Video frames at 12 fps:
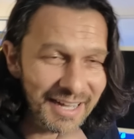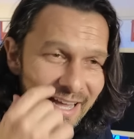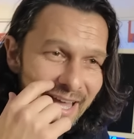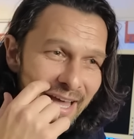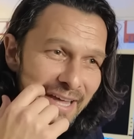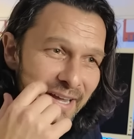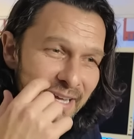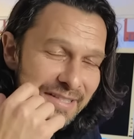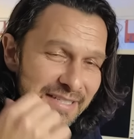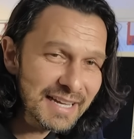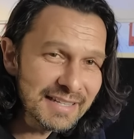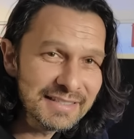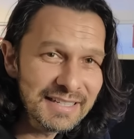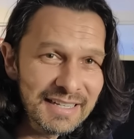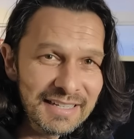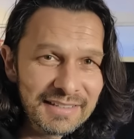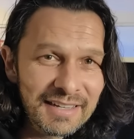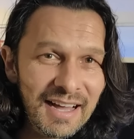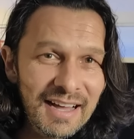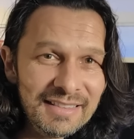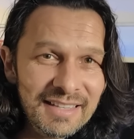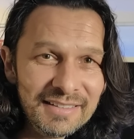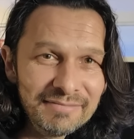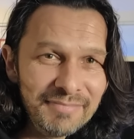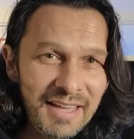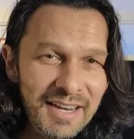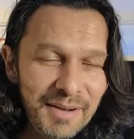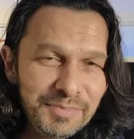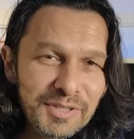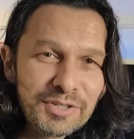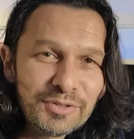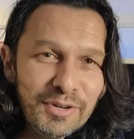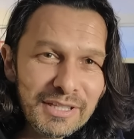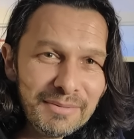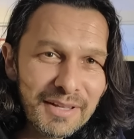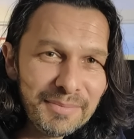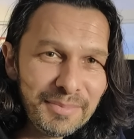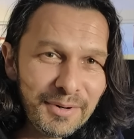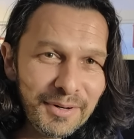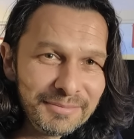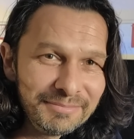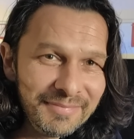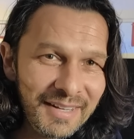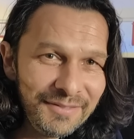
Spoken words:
I had a TNT card that ended up destroying the motherboard.